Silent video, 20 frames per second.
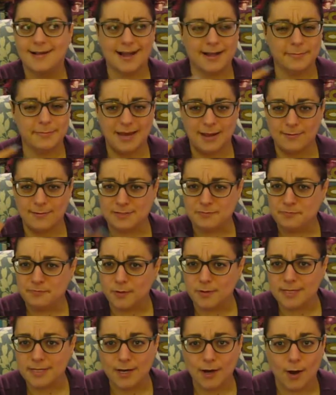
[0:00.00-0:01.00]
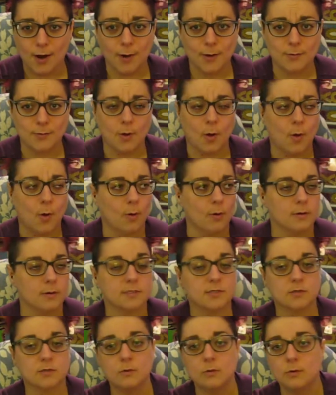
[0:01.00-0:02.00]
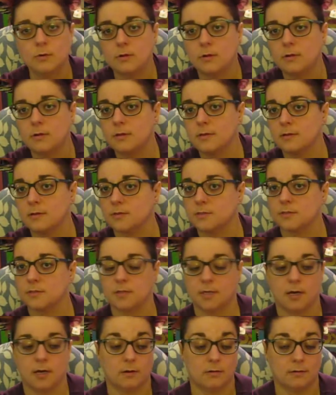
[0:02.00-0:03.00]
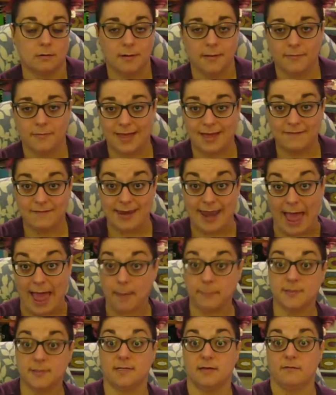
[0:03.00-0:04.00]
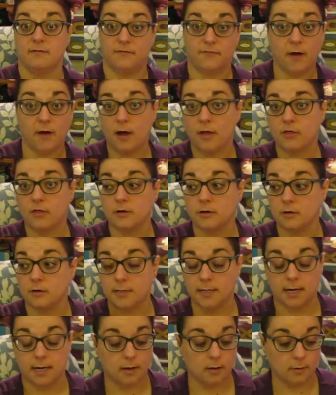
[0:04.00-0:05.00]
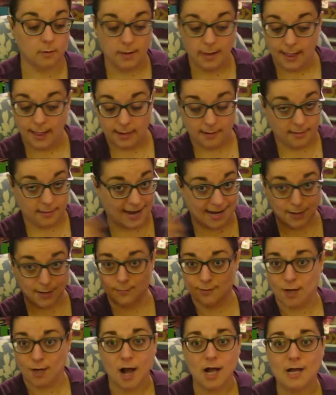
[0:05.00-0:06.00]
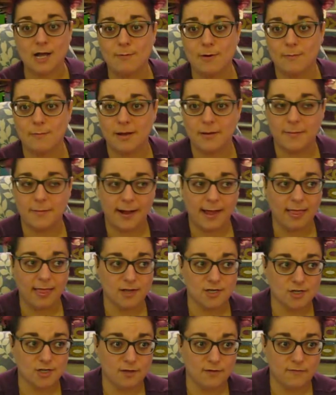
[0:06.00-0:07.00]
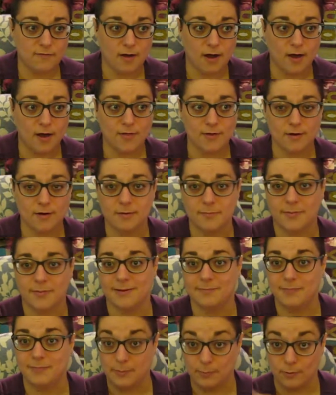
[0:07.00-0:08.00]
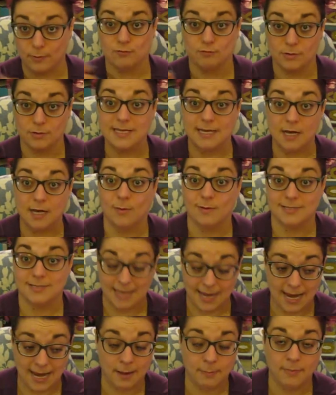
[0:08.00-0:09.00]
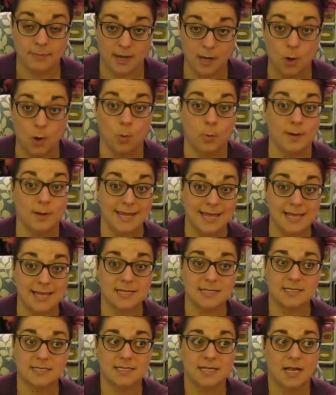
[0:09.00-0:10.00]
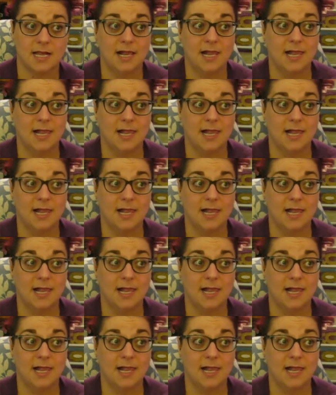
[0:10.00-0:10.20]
I mean, I was bullied hardcore in school. There's, you know, I had an absent father, you know. I don't talk about my biological father, but people really know his name. They know who he is.